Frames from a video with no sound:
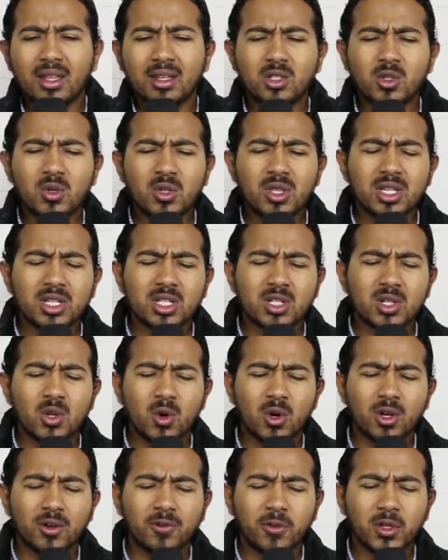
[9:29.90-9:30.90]
Do this,
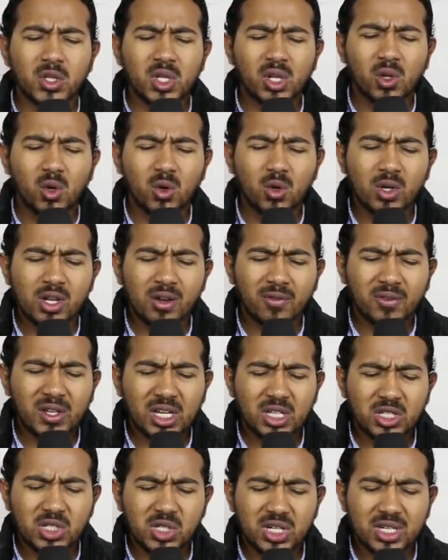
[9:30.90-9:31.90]
Lord, for the glory of
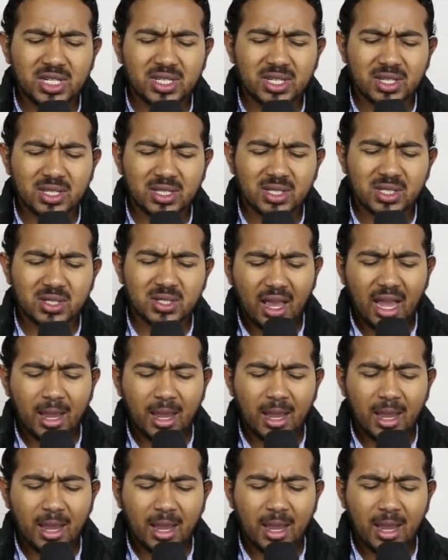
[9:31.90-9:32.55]
King Jesus.